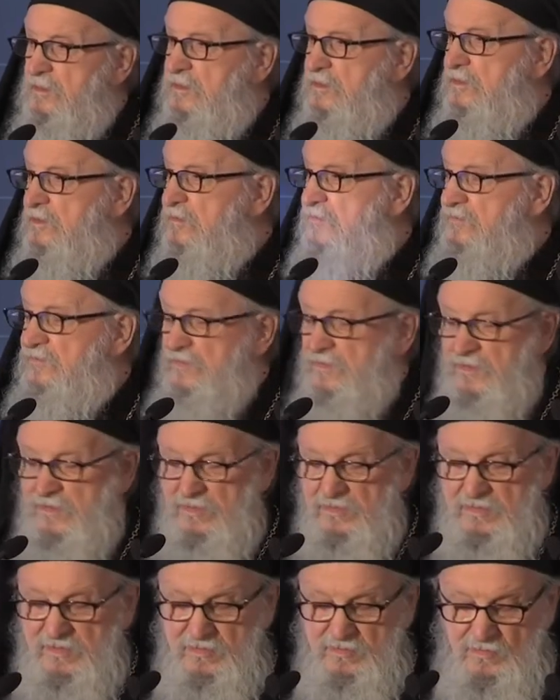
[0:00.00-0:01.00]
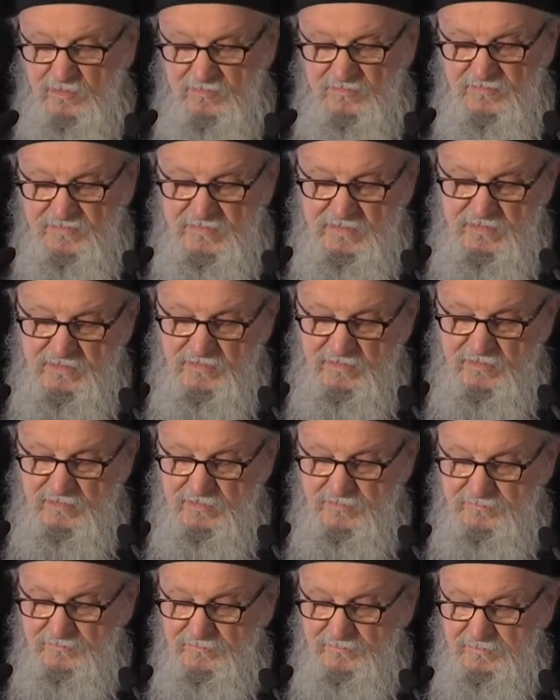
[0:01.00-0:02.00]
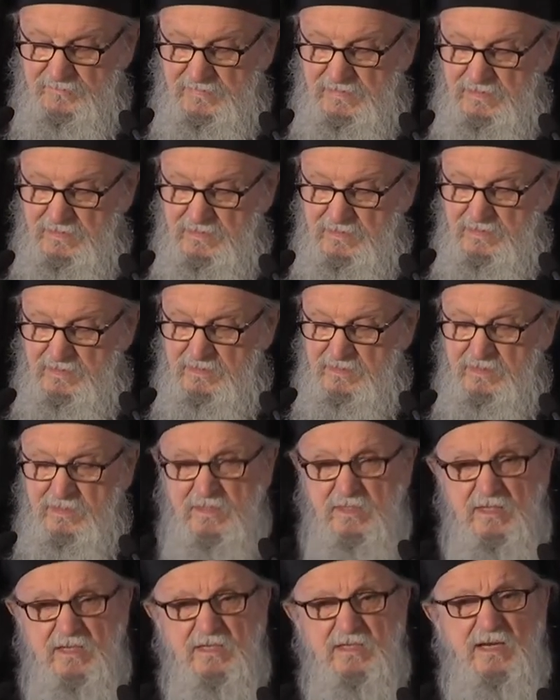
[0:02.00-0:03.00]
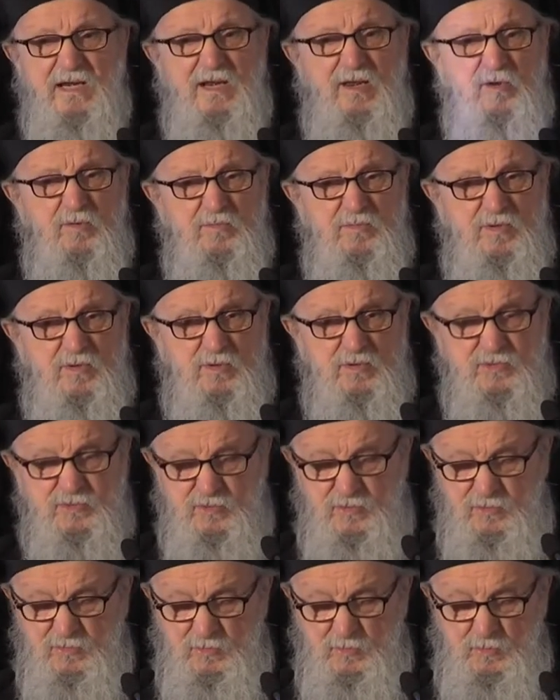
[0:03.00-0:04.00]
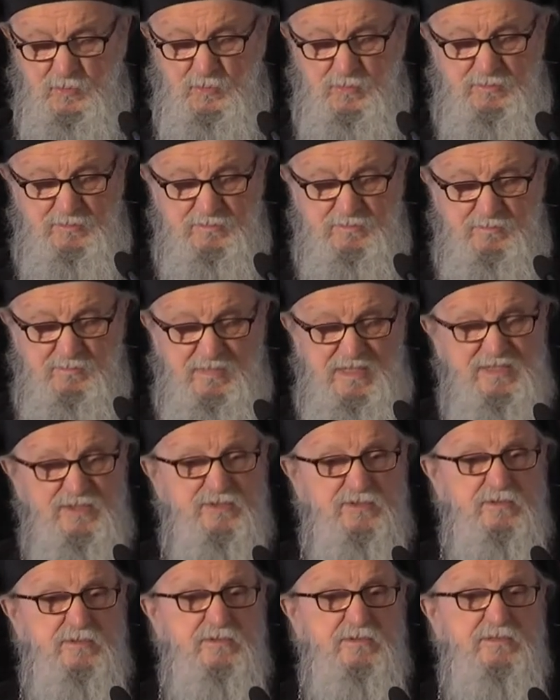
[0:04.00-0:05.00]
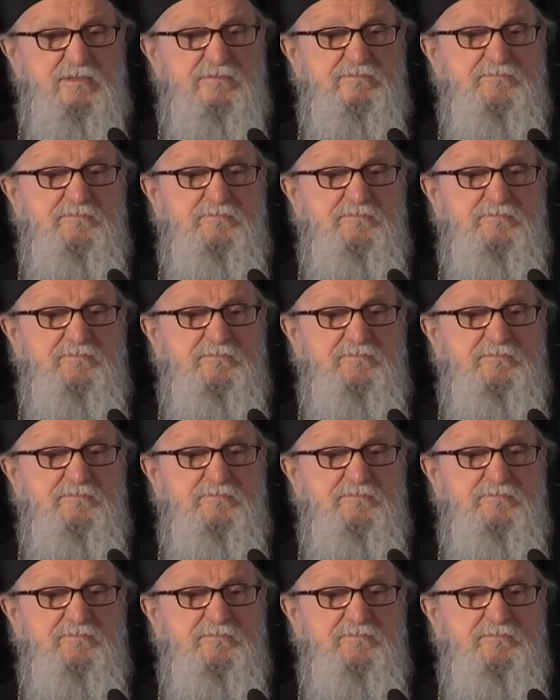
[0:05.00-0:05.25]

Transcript: of the conference, and allow me also to mention